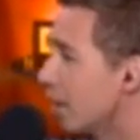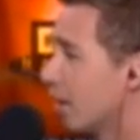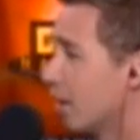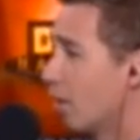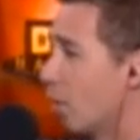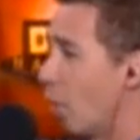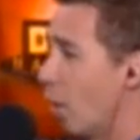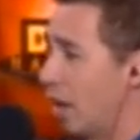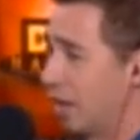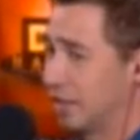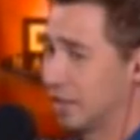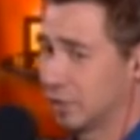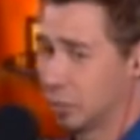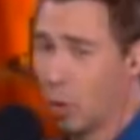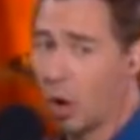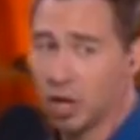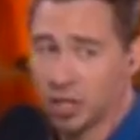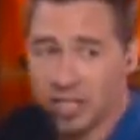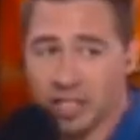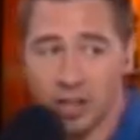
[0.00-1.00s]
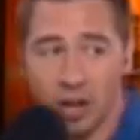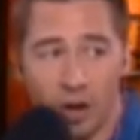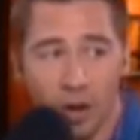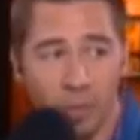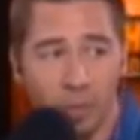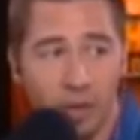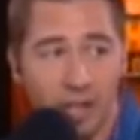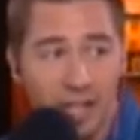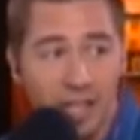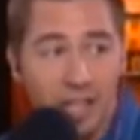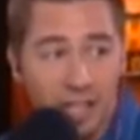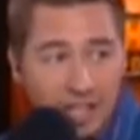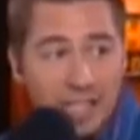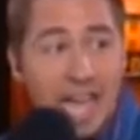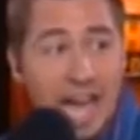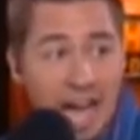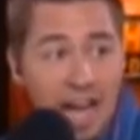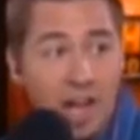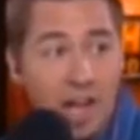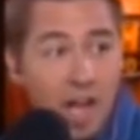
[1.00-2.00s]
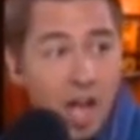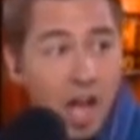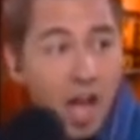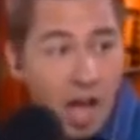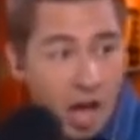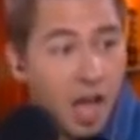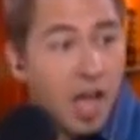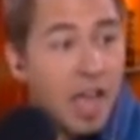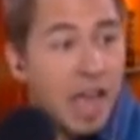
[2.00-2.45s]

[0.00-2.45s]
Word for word: while he's like walking kidnapping. home?" You're yeah. kidnapping